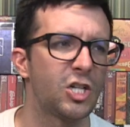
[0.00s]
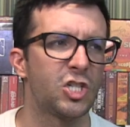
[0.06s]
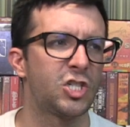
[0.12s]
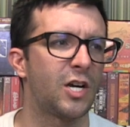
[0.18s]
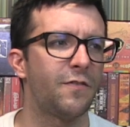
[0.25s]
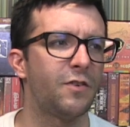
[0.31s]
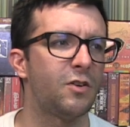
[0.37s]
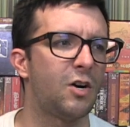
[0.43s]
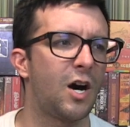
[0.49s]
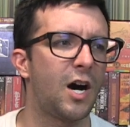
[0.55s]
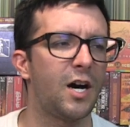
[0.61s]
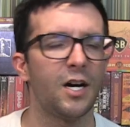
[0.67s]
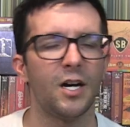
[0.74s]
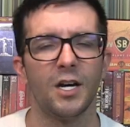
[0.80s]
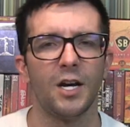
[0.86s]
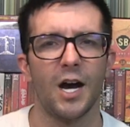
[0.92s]

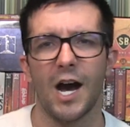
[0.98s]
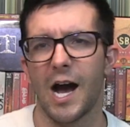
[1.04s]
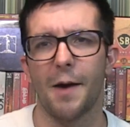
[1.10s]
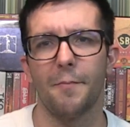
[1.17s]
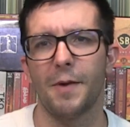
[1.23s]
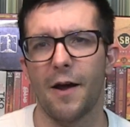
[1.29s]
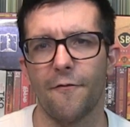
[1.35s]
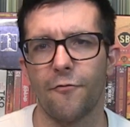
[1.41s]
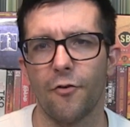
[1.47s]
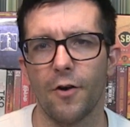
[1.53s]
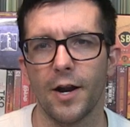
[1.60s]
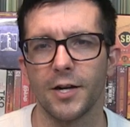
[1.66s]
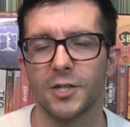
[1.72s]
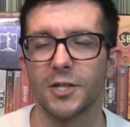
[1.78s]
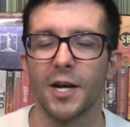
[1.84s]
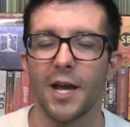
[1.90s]
Chevalier, I'm not
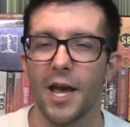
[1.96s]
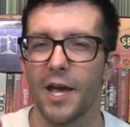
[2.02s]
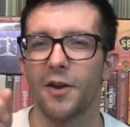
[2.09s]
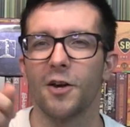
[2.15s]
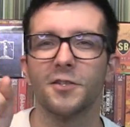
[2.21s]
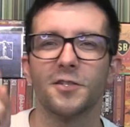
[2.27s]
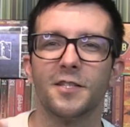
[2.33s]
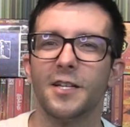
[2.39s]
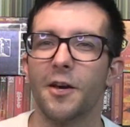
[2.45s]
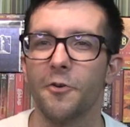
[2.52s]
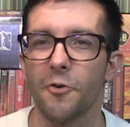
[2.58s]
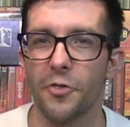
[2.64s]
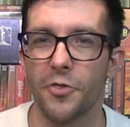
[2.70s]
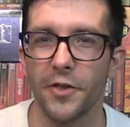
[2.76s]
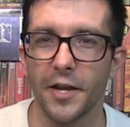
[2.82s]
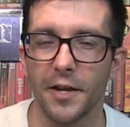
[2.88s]
French. And also the other
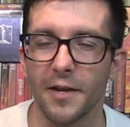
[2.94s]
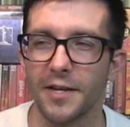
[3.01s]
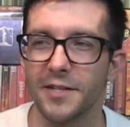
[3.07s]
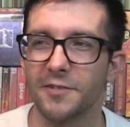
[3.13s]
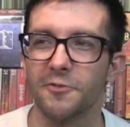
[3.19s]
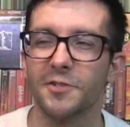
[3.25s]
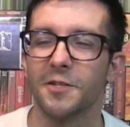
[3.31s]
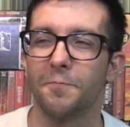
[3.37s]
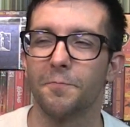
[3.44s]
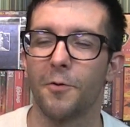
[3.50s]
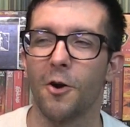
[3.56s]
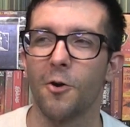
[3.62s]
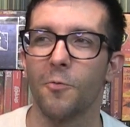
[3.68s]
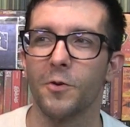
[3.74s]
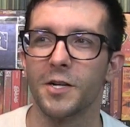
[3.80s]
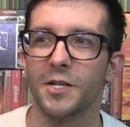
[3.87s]
thing is there's a
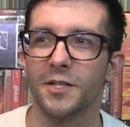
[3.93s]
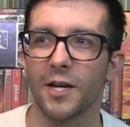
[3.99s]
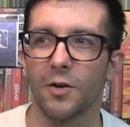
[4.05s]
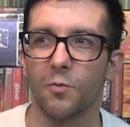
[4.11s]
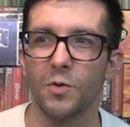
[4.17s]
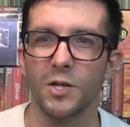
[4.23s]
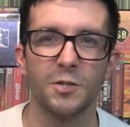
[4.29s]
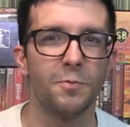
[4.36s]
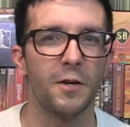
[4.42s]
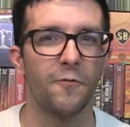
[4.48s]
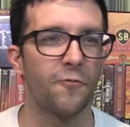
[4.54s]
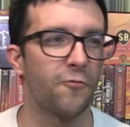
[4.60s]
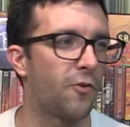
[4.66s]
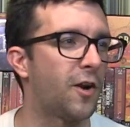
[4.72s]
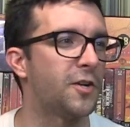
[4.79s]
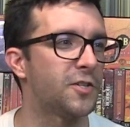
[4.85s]
part where he's like, we speak
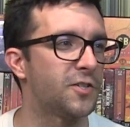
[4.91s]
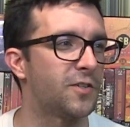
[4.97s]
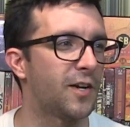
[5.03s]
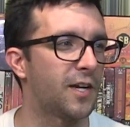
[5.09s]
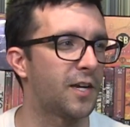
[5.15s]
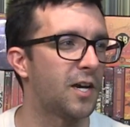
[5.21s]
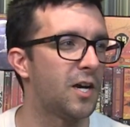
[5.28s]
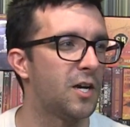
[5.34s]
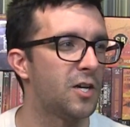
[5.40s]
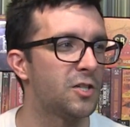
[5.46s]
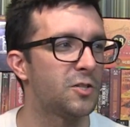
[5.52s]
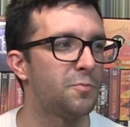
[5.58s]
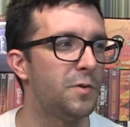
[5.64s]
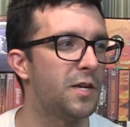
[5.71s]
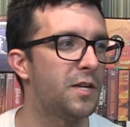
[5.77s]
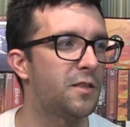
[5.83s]
French, like,
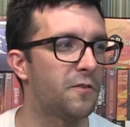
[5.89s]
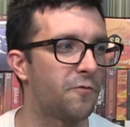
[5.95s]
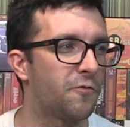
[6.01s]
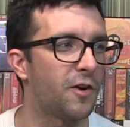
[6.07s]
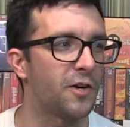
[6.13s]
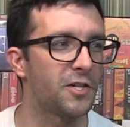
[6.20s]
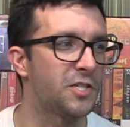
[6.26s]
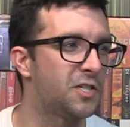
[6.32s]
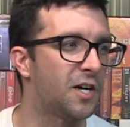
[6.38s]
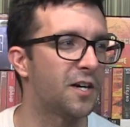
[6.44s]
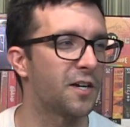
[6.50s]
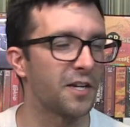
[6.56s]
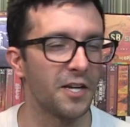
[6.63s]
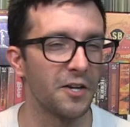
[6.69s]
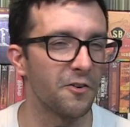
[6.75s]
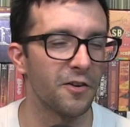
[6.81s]
speak the French
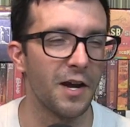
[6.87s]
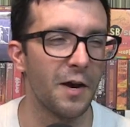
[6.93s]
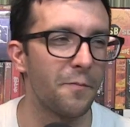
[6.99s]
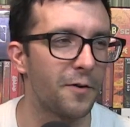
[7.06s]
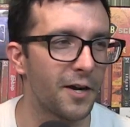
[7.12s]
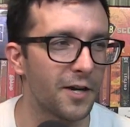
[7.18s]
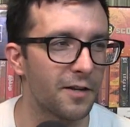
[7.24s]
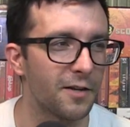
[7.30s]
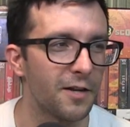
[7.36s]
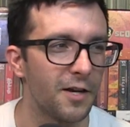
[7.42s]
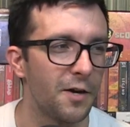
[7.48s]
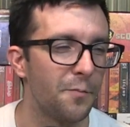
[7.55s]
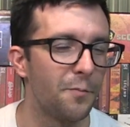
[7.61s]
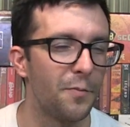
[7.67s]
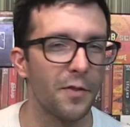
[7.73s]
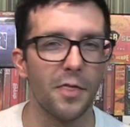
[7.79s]
tongue here. And I'm like,
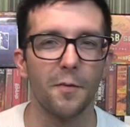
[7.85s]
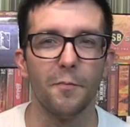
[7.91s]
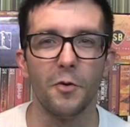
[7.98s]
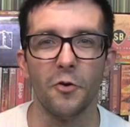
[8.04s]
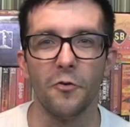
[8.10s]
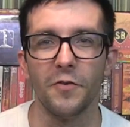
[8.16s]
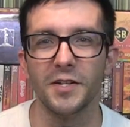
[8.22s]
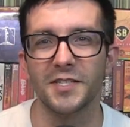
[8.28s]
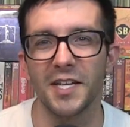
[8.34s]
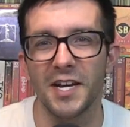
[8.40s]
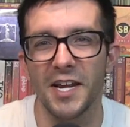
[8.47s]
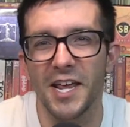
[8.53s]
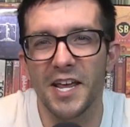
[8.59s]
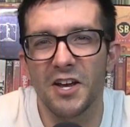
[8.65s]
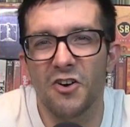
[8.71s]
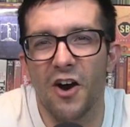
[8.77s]
but the movie's in
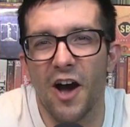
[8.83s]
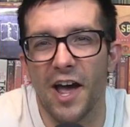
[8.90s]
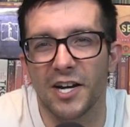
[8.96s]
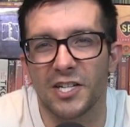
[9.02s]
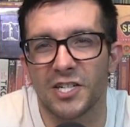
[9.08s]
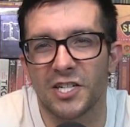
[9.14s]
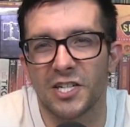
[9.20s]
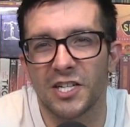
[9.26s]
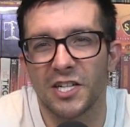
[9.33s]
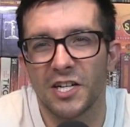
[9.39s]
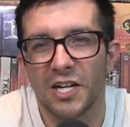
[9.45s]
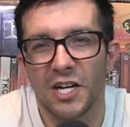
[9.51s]
English.